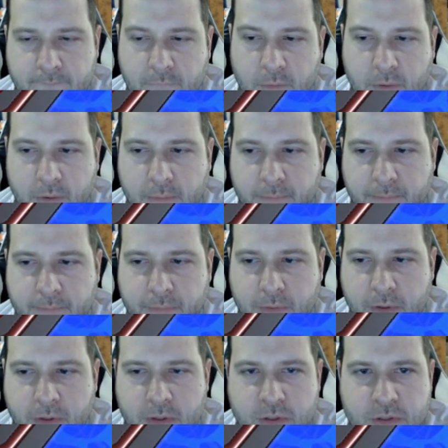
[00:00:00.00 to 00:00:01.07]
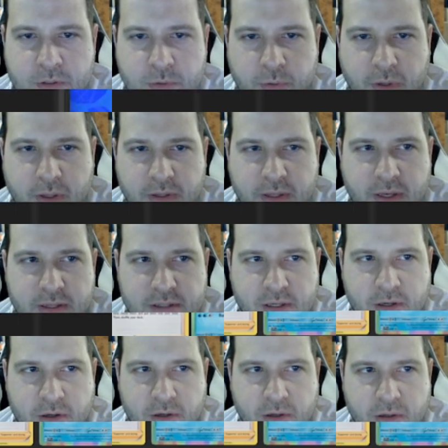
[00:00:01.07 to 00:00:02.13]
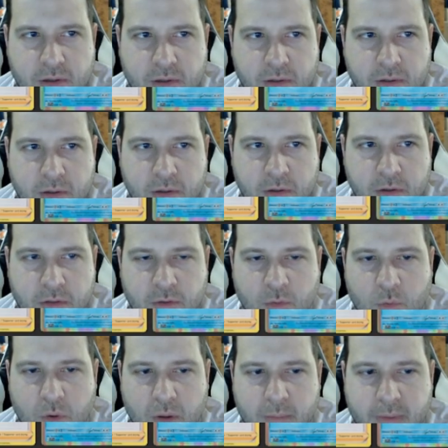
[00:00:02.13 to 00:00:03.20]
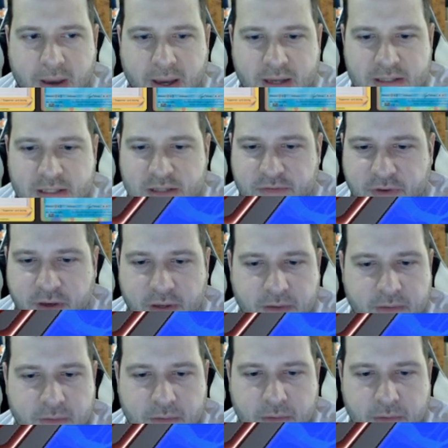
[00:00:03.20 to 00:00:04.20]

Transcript: Okay. So we got the SAR. Threw away a Bax. That's fine.